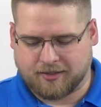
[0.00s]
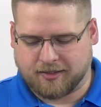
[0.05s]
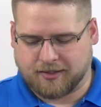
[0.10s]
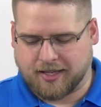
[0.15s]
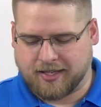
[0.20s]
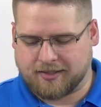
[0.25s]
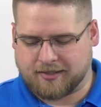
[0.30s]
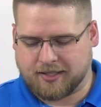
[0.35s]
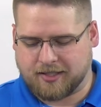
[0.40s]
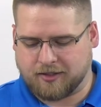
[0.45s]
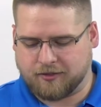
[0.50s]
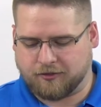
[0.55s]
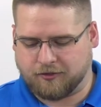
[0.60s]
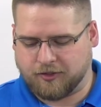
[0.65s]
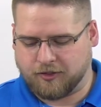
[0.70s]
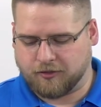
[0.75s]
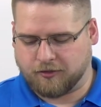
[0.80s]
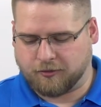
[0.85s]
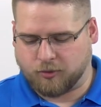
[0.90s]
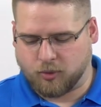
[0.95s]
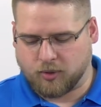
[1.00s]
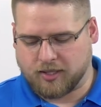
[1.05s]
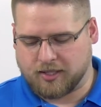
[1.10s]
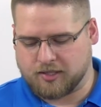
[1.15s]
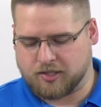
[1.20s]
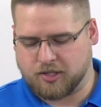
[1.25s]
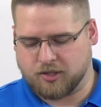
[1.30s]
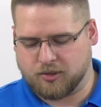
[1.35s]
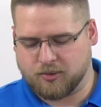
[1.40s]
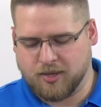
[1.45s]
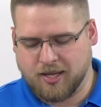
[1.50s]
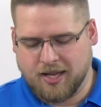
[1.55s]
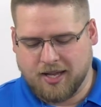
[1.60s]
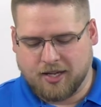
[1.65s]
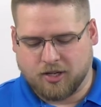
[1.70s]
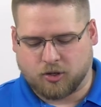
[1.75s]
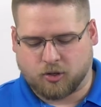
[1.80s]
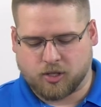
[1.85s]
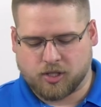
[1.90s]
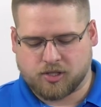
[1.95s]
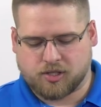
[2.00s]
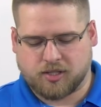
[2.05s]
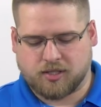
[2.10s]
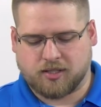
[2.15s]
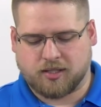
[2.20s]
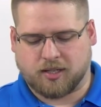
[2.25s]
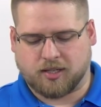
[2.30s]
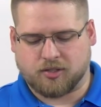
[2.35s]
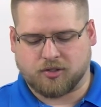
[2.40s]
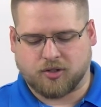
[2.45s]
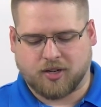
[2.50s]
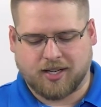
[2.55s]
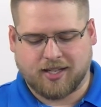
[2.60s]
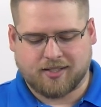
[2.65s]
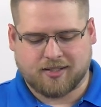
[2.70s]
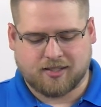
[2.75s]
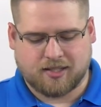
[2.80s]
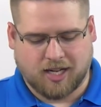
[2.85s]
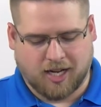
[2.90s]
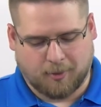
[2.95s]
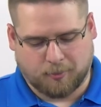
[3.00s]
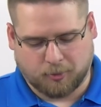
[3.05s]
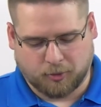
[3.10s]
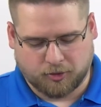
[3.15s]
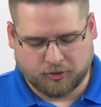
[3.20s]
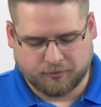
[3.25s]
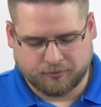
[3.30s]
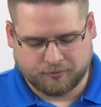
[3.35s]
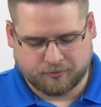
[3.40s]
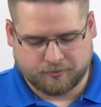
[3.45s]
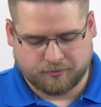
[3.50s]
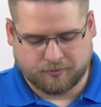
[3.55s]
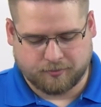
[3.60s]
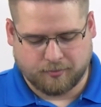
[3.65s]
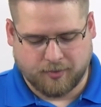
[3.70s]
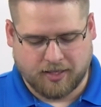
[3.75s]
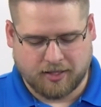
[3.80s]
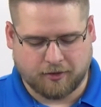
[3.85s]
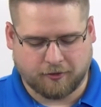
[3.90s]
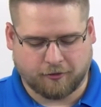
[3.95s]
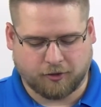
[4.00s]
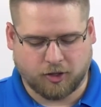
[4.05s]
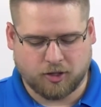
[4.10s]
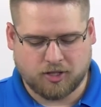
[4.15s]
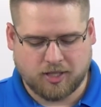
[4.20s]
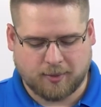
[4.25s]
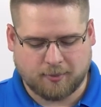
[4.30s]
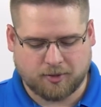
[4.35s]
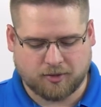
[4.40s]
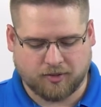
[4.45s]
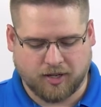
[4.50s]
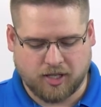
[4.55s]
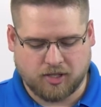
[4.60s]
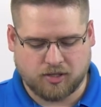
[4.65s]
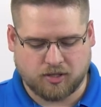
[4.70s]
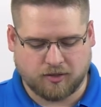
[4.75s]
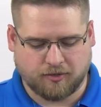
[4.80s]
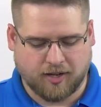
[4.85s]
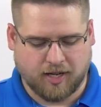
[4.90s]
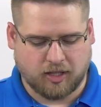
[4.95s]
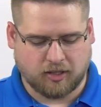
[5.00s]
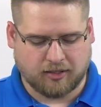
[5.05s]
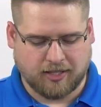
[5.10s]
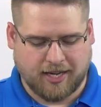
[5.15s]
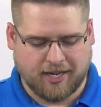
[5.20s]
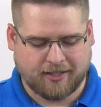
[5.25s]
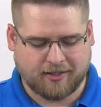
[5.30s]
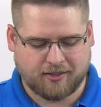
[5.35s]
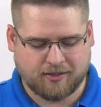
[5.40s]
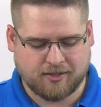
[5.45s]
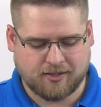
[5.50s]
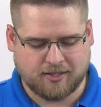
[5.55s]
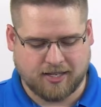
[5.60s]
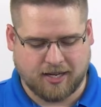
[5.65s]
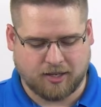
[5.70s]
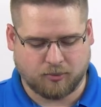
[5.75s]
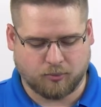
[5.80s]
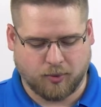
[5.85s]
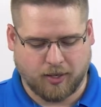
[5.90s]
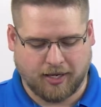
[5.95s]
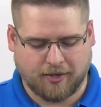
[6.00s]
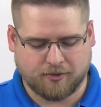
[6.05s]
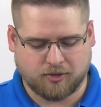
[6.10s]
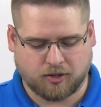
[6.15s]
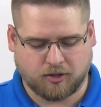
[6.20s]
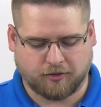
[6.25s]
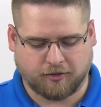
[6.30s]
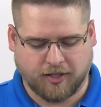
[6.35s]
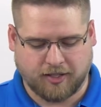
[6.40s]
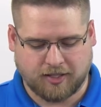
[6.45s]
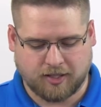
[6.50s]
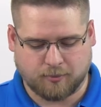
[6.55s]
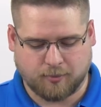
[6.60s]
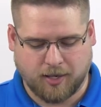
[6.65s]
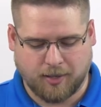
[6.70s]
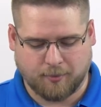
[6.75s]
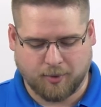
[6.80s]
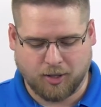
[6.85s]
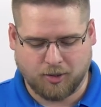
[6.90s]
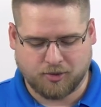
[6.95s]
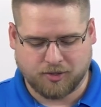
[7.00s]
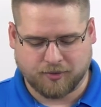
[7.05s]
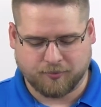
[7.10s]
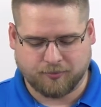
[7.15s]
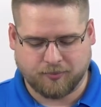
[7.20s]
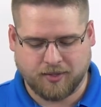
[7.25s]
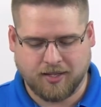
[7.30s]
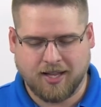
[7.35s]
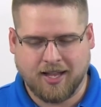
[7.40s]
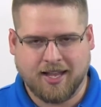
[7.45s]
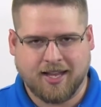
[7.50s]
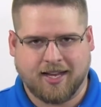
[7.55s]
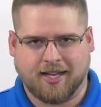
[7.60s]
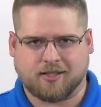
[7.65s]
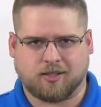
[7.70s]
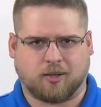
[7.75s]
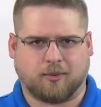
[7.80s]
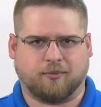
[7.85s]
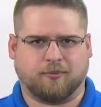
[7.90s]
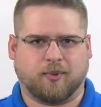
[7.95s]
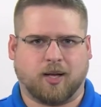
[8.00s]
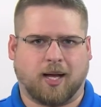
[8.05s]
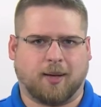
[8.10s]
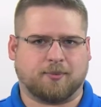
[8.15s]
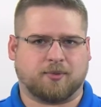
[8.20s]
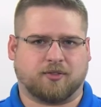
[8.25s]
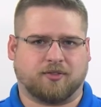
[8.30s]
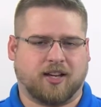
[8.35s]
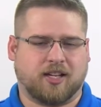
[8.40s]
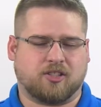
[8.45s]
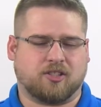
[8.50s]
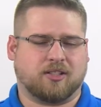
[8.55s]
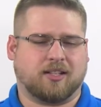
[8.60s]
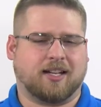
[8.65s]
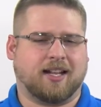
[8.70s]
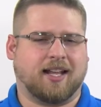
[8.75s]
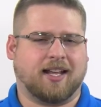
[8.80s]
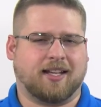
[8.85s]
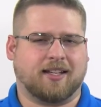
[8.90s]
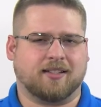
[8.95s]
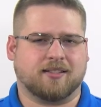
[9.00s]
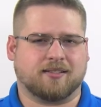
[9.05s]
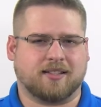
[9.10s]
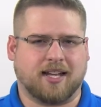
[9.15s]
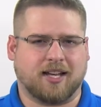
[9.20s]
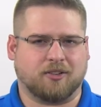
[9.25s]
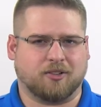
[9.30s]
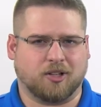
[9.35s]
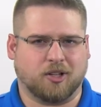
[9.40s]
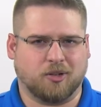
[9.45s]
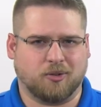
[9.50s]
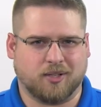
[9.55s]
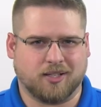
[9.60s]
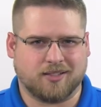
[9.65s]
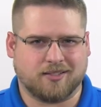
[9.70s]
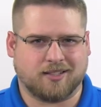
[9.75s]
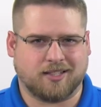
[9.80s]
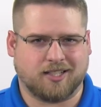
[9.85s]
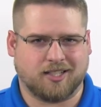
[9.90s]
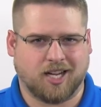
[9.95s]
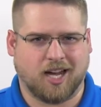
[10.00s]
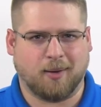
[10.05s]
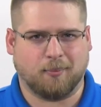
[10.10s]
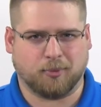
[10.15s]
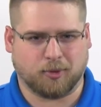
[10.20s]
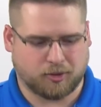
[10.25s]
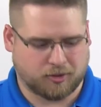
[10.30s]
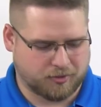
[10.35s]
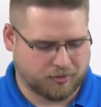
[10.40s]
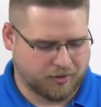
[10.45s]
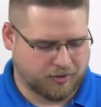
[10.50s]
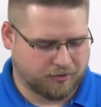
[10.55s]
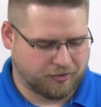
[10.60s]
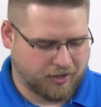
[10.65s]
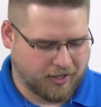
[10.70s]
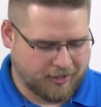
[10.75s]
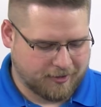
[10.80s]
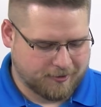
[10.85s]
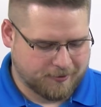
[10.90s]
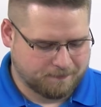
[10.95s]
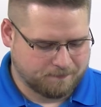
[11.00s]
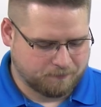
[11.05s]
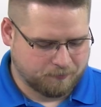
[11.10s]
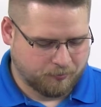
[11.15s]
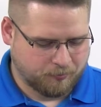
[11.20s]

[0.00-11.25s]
in 1842, Christian Andreas Doppler, made the first observation of how light and sound waves are affected by motion. His observation today is now known as the Doppler effect.